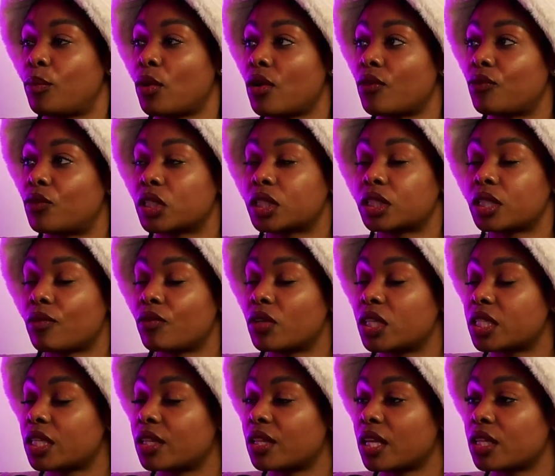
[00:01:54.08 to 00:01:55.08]
But for some
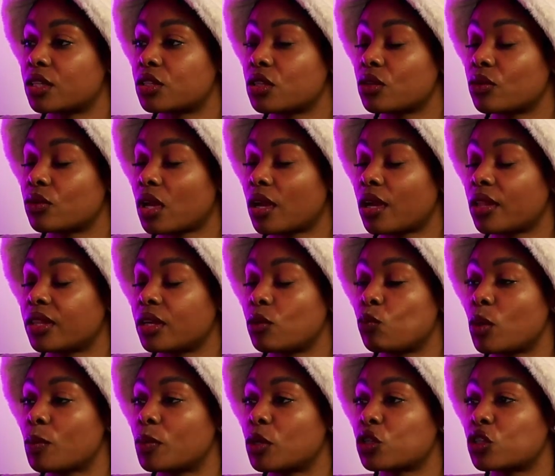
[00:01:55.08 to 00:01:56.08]
reason, I
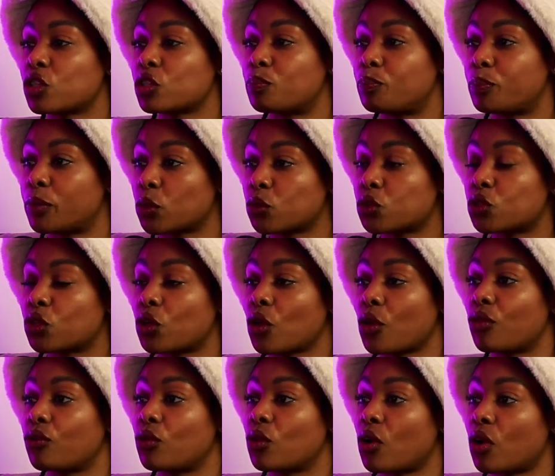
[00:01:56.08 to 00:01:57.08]
think women are just built to
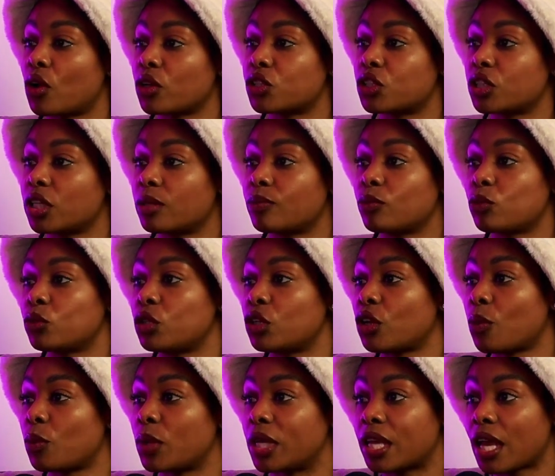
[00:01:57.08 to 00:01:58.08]
go through hardship. You
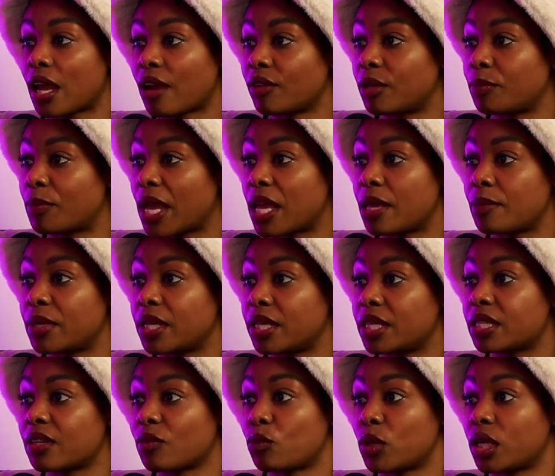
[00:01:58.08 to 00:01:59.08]
know, we carry
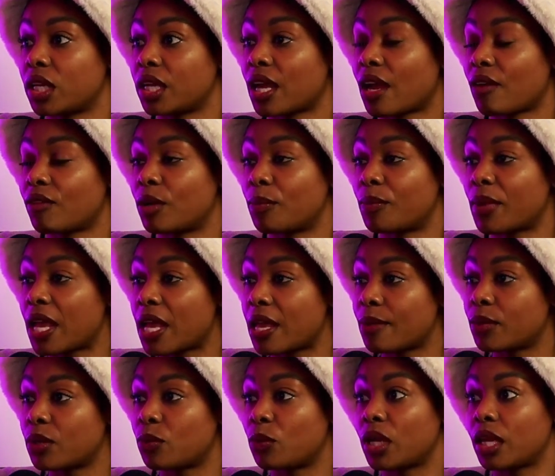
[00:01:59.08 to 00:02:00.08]
babies. If we can carry a
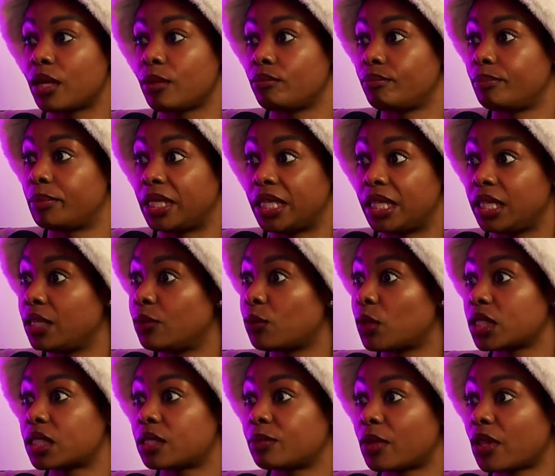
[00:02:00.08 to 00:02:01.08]
baby, we bleed
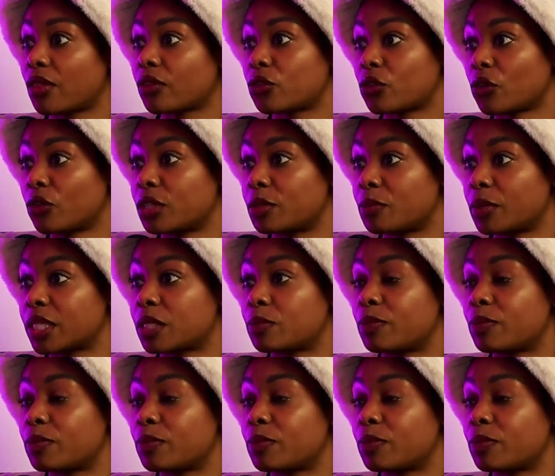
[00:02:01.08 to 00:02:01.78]
once a month. Sorry to be